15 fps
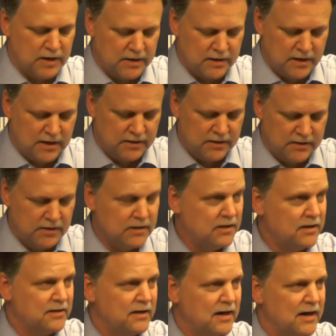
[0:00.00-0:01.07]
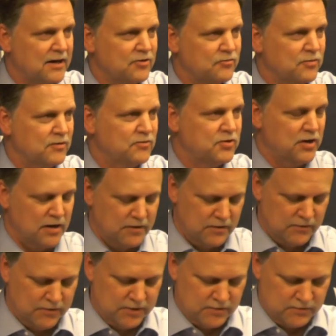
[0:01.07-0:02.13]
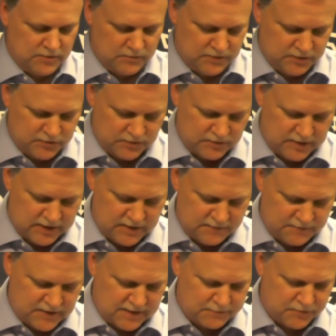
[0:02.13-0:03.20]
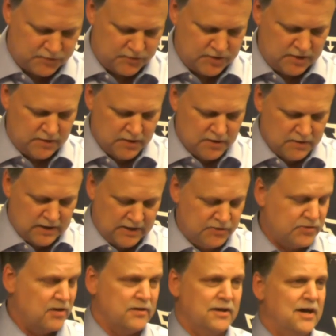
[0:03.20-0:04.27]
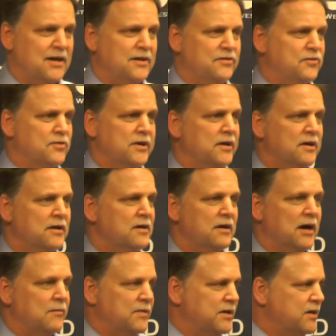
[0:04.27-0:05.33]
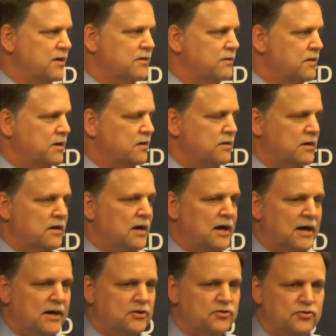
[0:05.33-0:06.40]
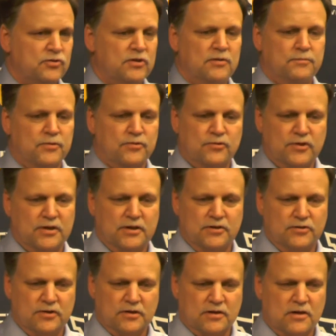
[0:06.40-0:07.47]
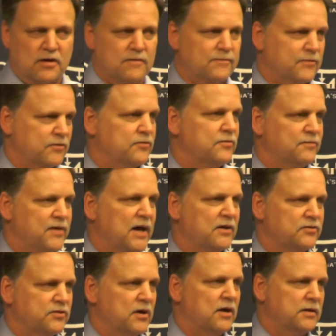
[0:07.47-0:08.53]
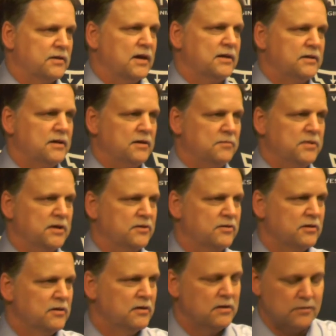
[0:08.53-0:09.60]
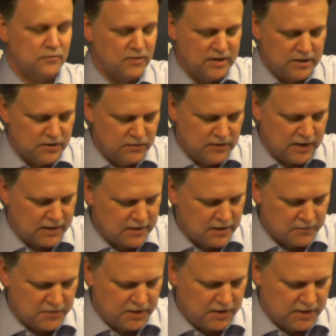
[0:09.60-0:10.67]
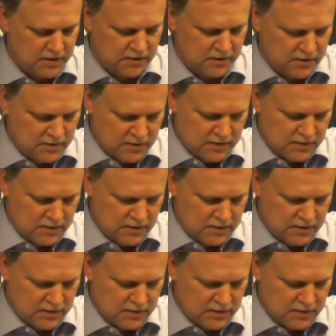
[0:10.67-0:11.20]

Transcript: Oh, my God. Isn't it the highest we shot all year? What did we shoot, 85%? They shot 93. I mean, they're the highest shooting percentage in the conference, foul shot, that team is. And we knew that coming in.